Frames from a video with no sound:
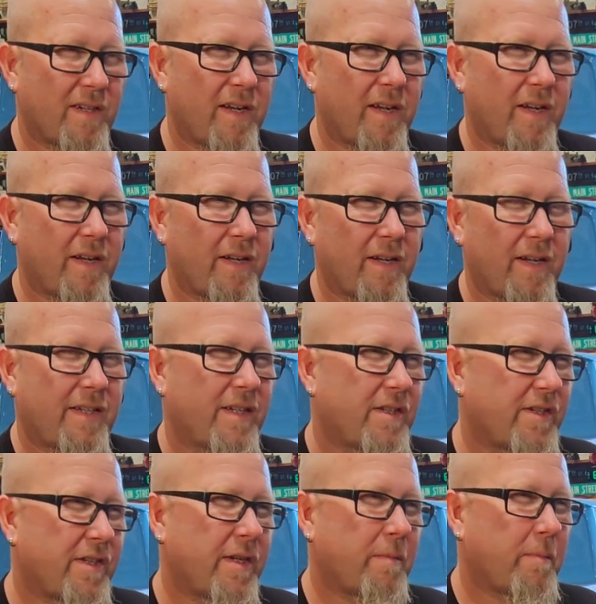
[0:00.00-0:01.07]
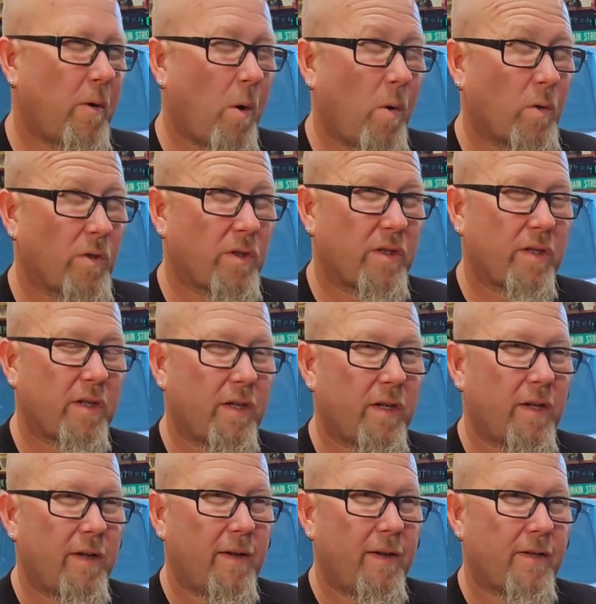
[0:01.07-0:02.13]
And I did see a post.
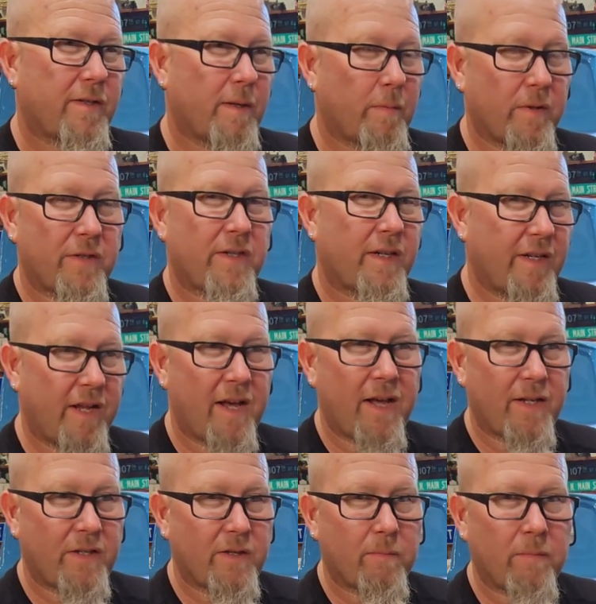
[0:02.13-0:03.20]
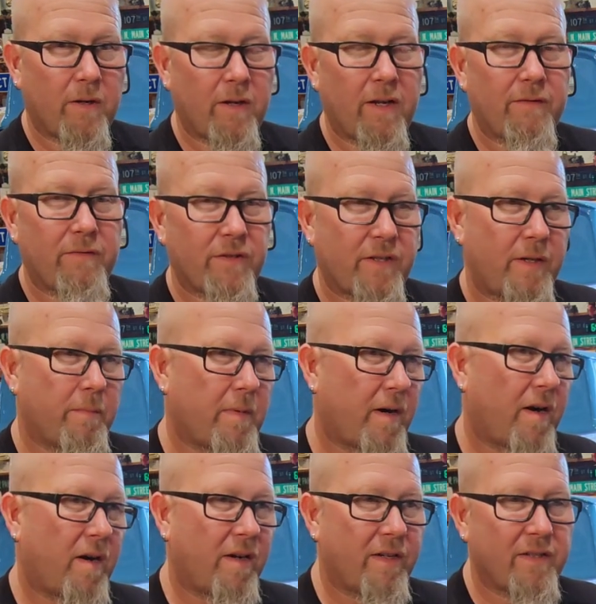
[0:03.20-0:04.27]
Someone said they had some FC
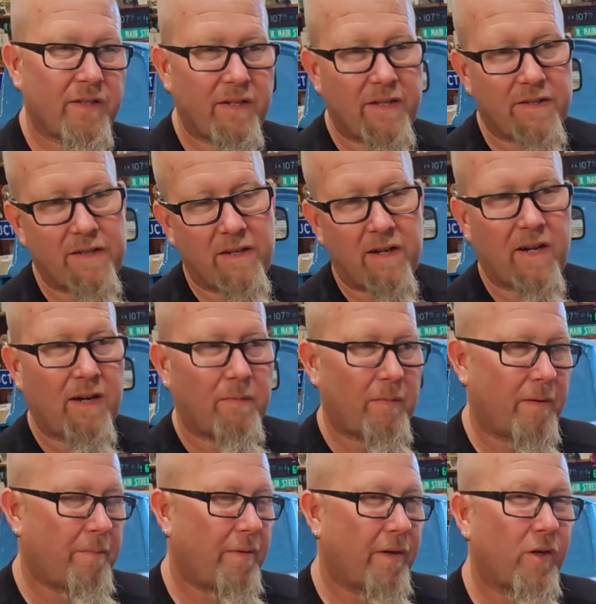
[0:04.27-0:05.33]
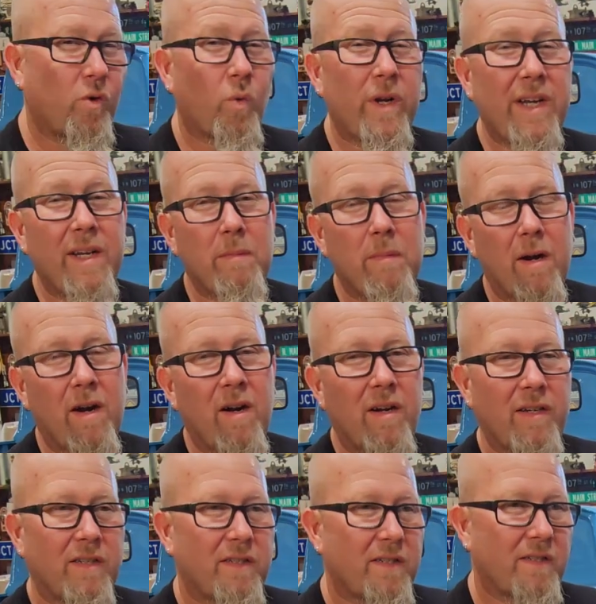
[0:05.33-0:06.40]
bearings, and they said, there might be green
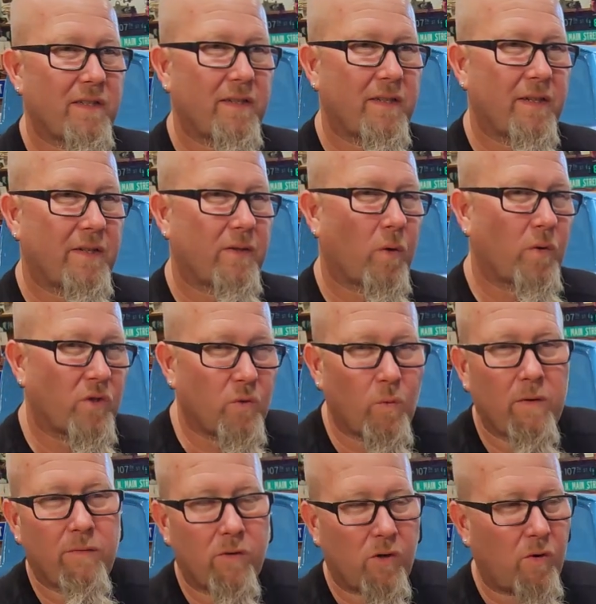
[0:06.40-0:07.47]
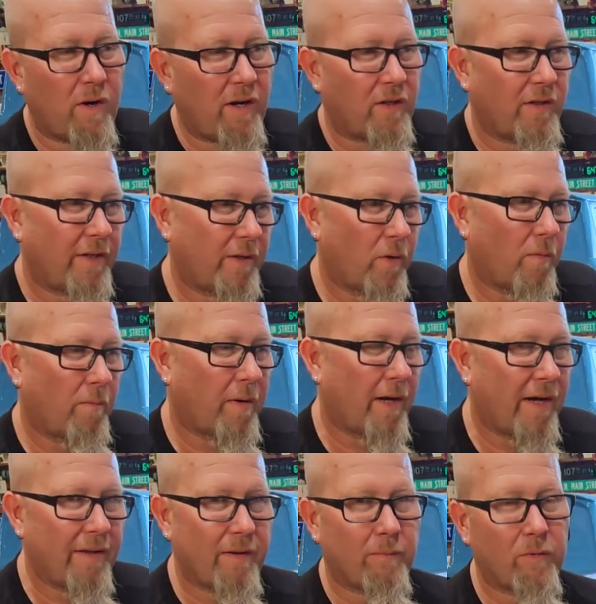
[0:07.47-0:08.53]
bearings that don't swivel correctly. Don't
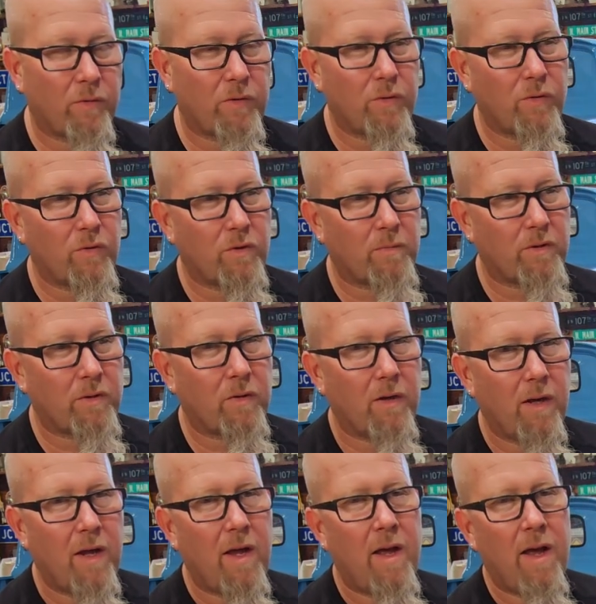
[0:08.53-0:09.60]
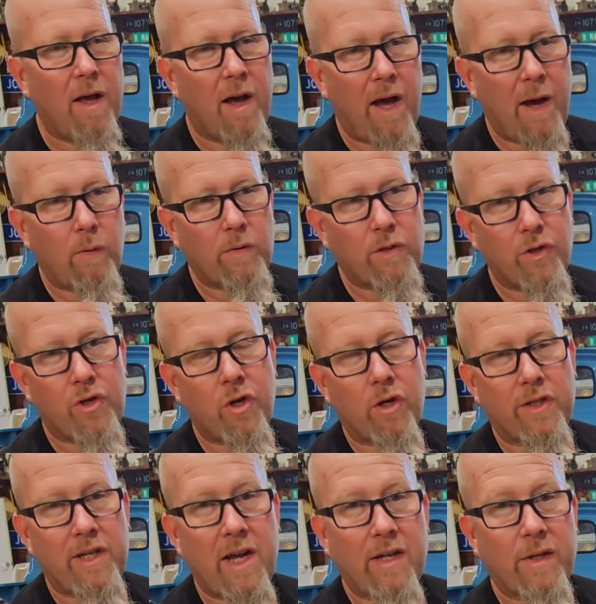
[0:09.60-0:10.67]
buy them, don't use them. So I wasn't sure
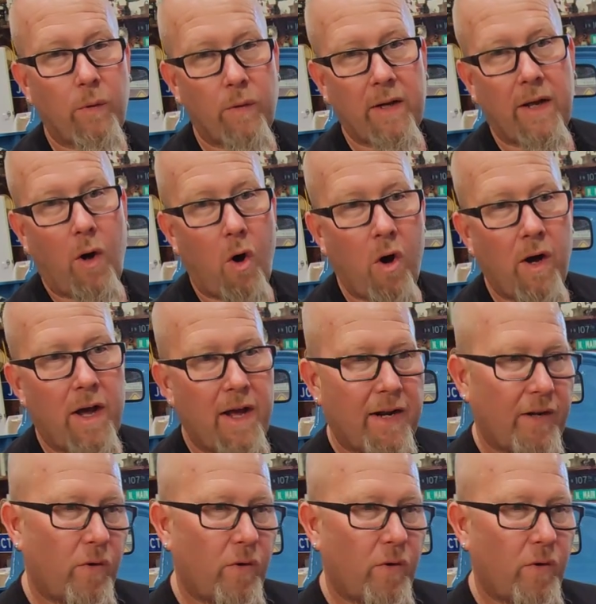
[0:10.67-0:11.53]
exactly what I all had.